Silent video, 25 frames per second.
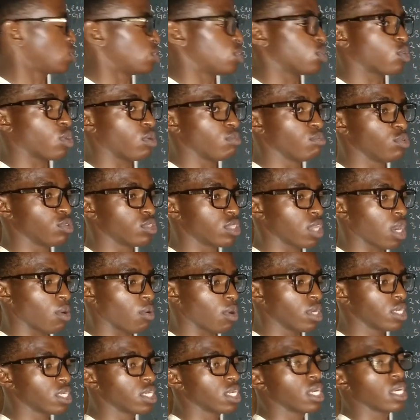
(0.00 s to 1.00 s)
to the computer
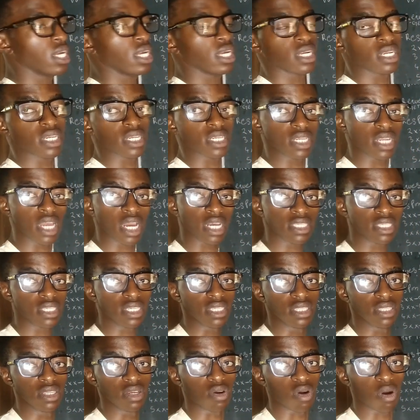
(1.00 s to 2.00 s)
1, that's
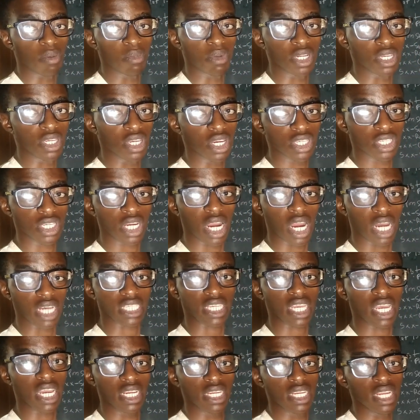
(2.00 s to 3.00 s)
it, the communication has
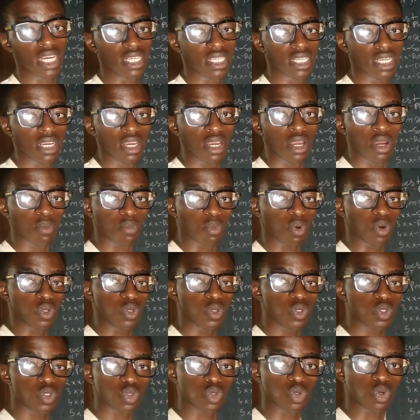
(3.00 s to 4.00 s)
ended. For
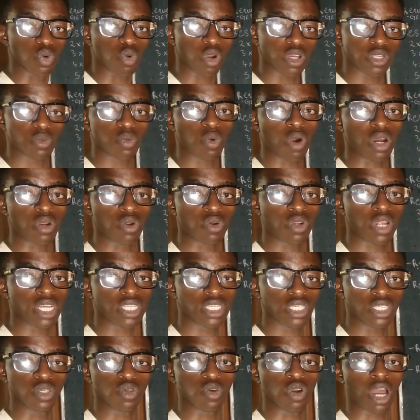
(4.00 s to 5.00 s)
you to request for another
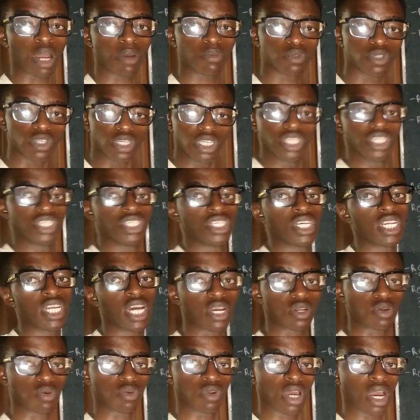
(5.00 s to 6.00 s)
thing, you have to initiate
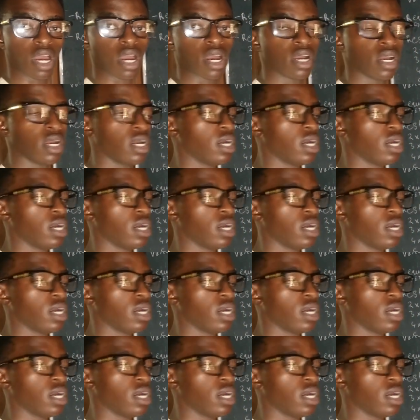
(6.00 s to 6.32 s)
another